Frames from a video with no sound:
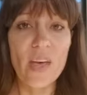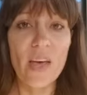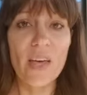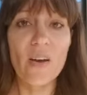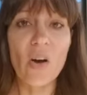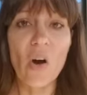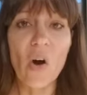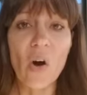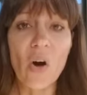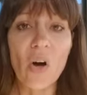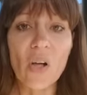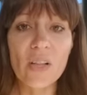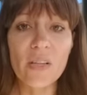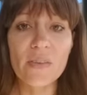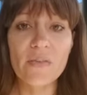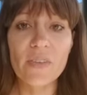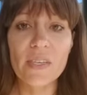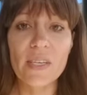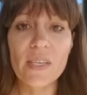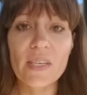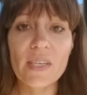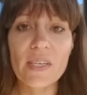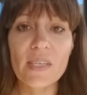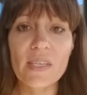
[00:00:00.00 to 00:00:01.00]
that all of
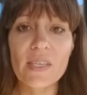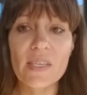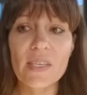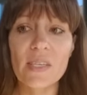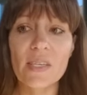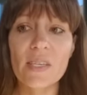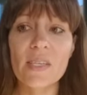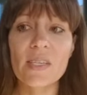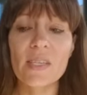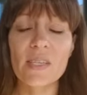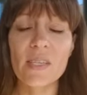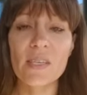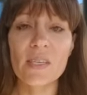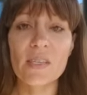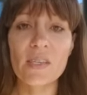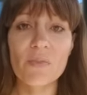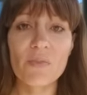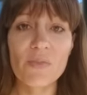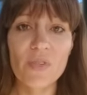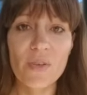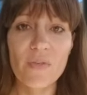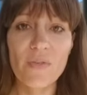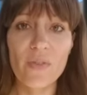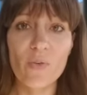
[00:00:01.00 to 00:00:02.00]
these
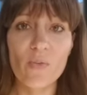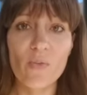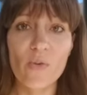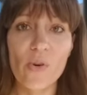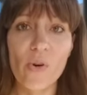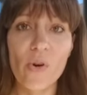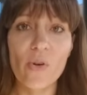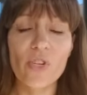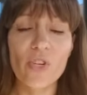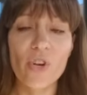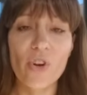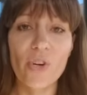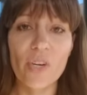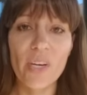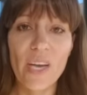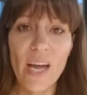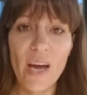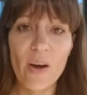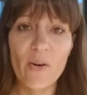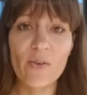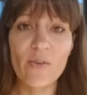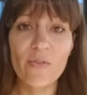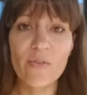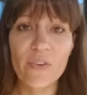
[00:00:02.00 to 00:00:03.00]
systems of the world are
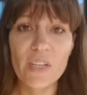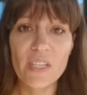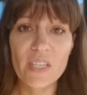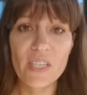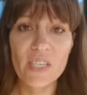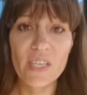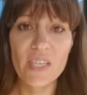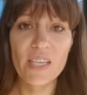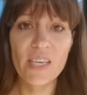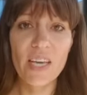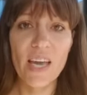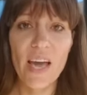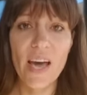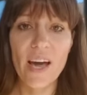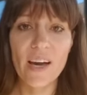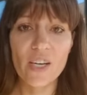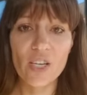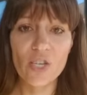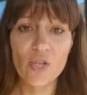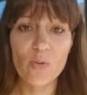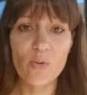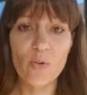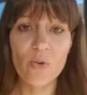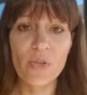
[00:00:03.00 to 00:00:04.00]
counterfeits to the
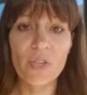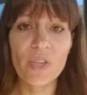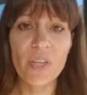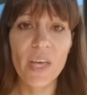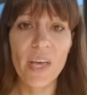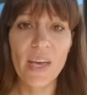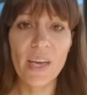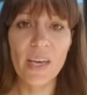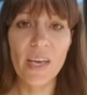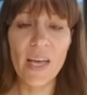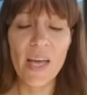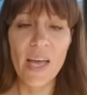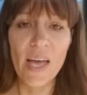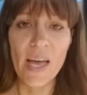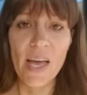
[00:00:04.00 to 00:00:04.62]
actual thing.